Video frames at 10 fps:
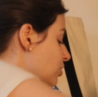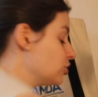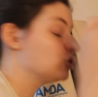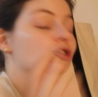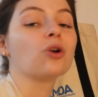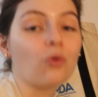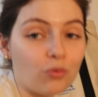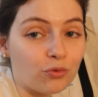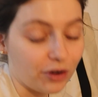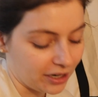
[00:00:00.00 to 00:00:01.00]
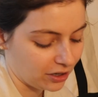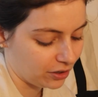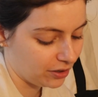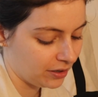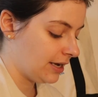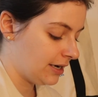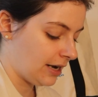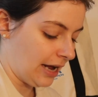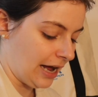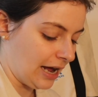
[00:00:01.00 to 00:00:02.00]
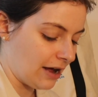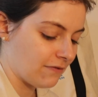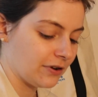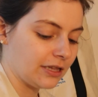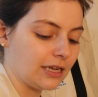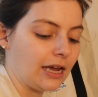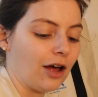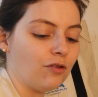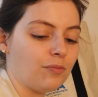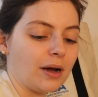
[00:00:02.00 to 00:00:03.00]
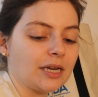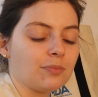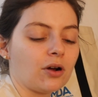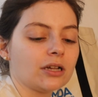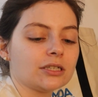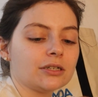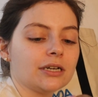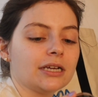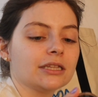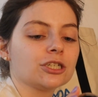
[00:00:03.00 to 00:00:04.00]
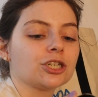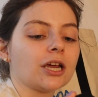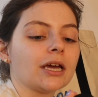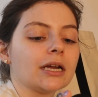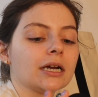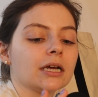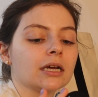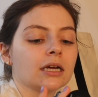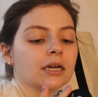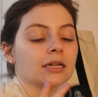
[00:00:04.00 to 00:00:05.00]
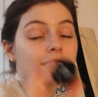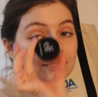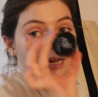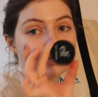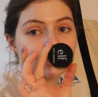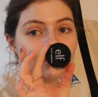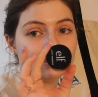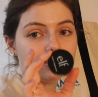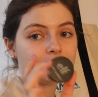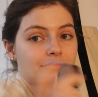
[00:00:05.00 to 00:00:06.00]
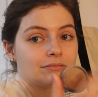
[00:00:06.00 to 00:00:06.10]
so freaking good. Then I have the e.l.f. Putty Bronzer in the shade Tan Lines.